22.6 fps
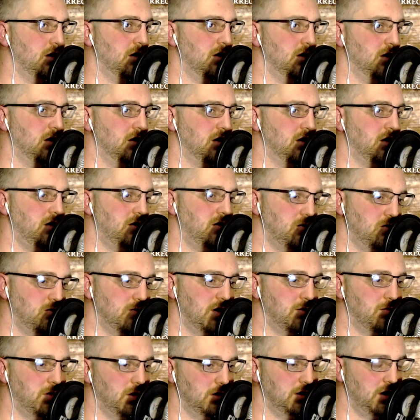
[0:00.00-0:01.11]
that you may
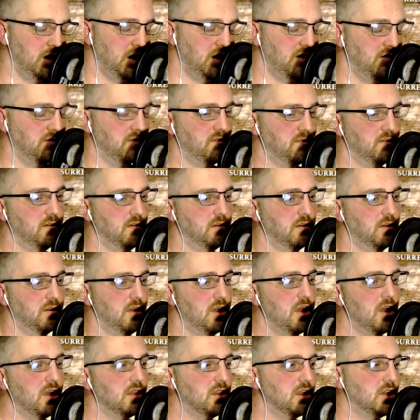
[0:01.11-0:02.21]
believe
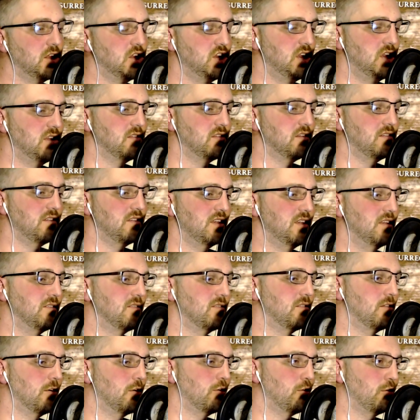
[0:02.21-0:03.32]
that Jesus is
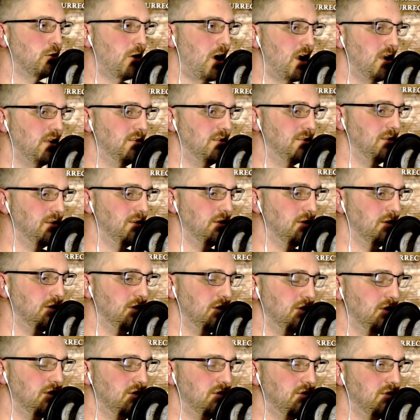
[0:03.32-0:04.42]
the Christ,
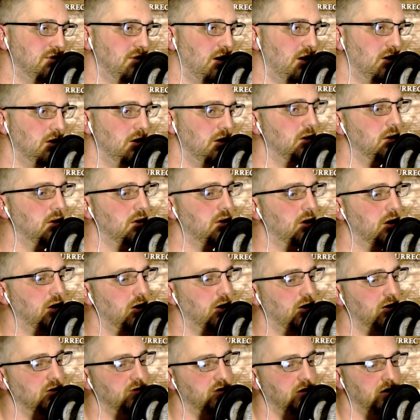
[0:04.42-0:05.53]
the Son
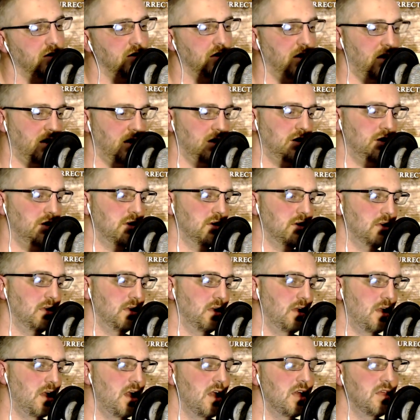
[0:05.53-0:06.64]
of God.
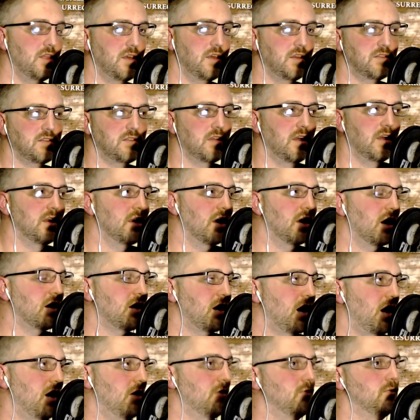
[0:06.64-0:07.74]
This
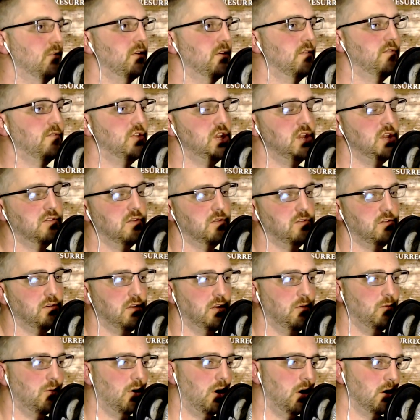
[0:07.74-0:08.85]
account of Jesus
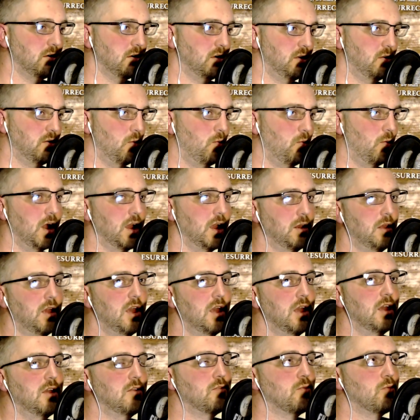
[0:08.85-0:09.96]
turning water into wine
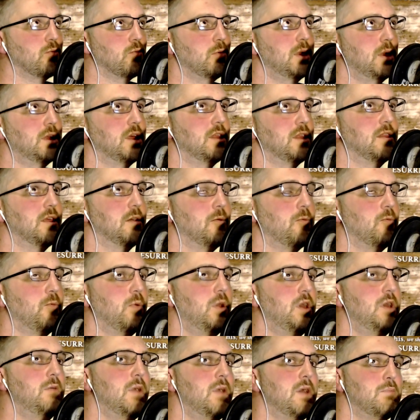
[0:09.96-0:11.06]
is written that
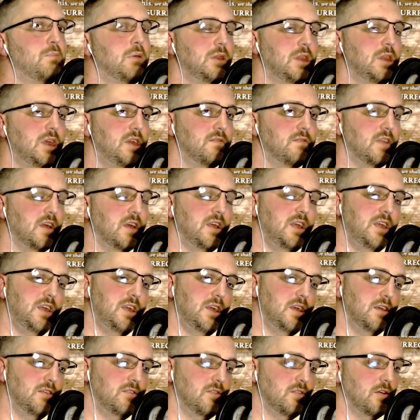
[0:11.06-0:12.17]
we may believe that he
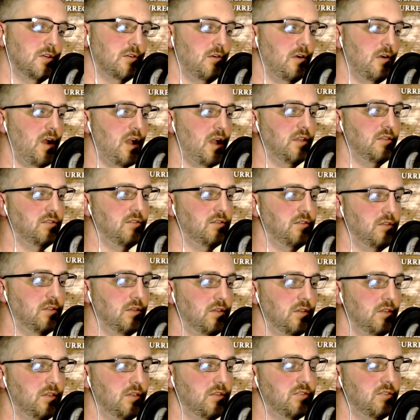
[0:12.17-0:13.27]
is the Christ,
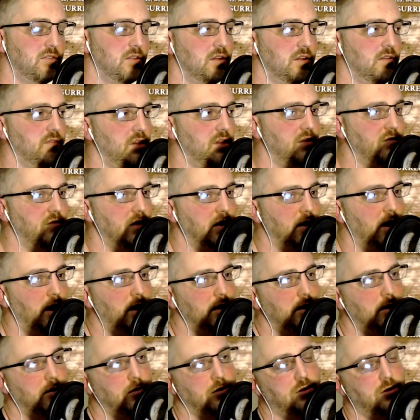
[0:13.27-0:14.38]
the Son of the living God.
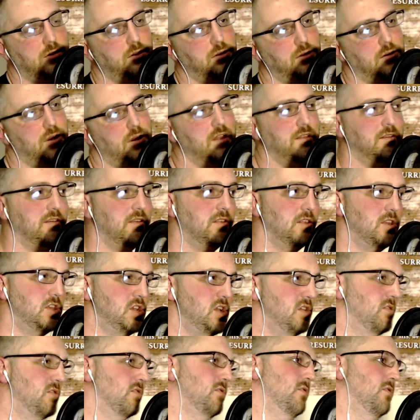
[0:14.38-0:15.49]
Now, earlier I'd said that
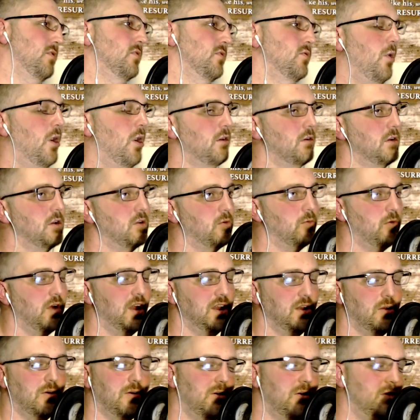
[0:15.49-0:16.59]
Jesus turns water into wine
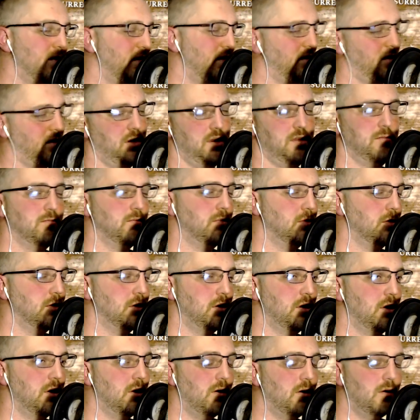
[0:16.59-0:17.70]
all the time.
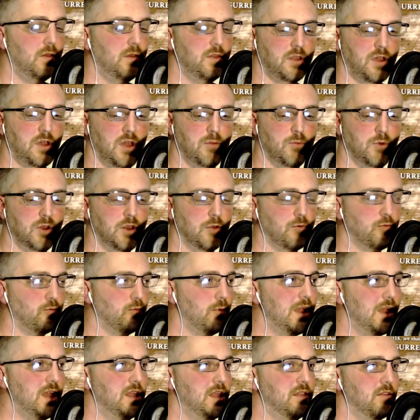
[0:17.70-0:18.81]
All the time when it
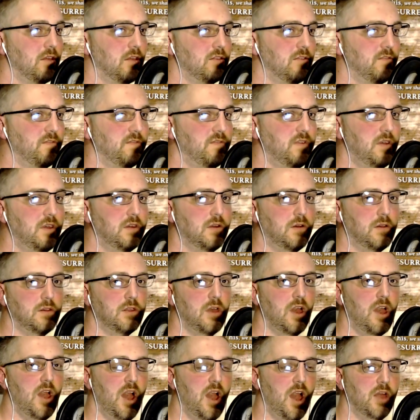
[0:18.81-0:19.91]
rains on the field
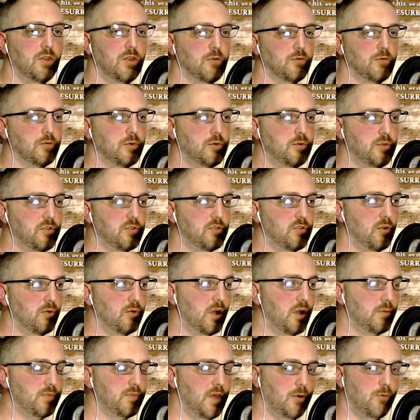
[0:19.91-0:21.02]
and the roots soak
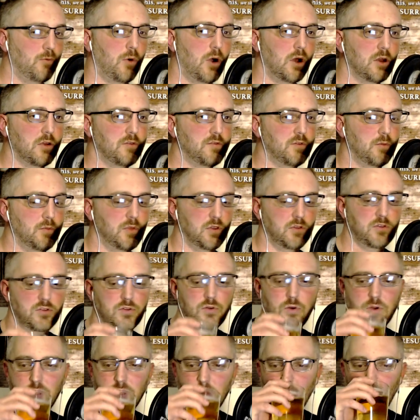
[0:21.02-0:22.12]
up that water from the
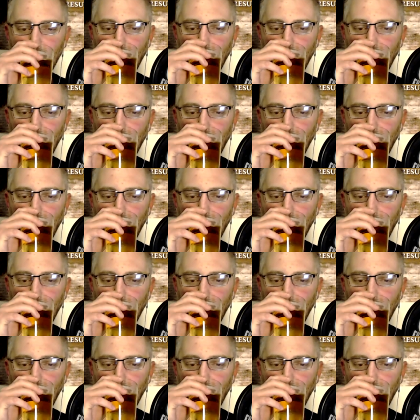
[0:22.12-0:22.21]
soil